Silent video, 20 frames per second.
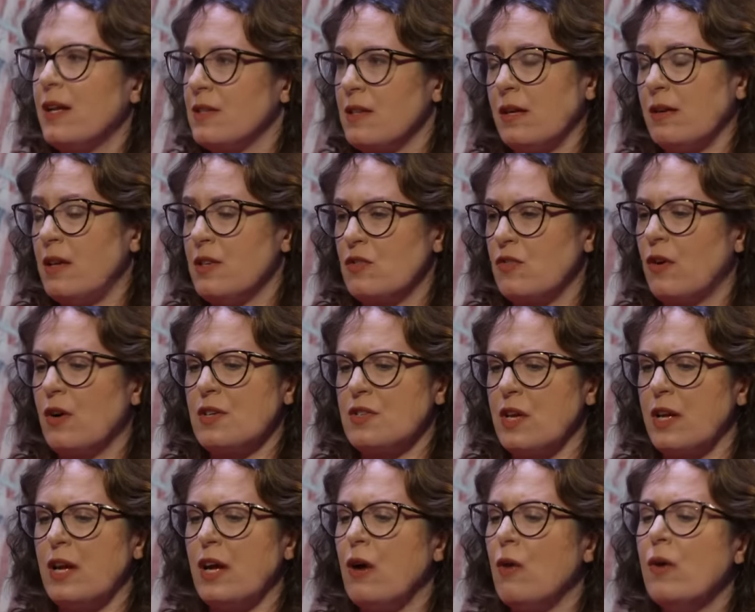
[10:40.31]
as, as far as
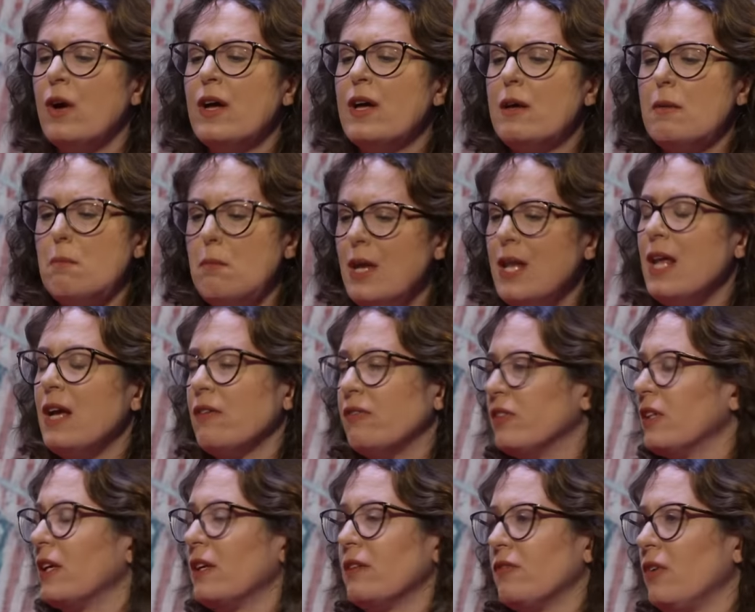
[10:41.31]
I know,
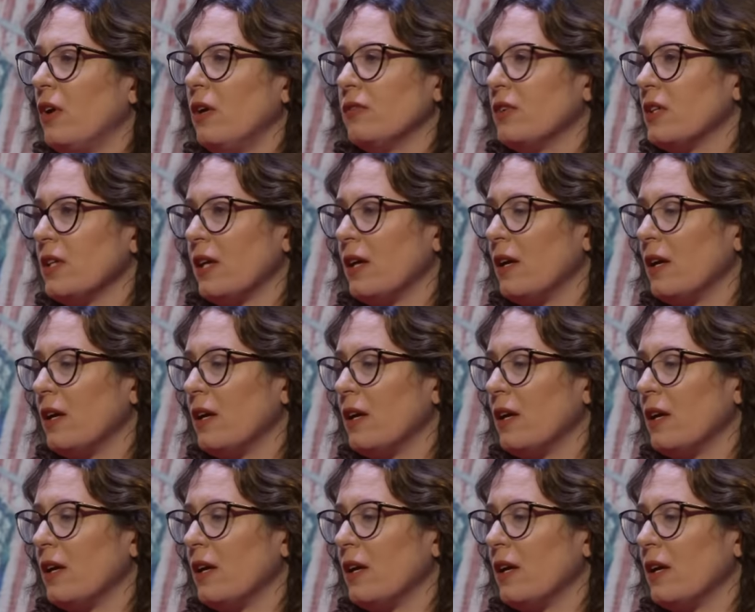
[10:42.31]
meaningfully involved in the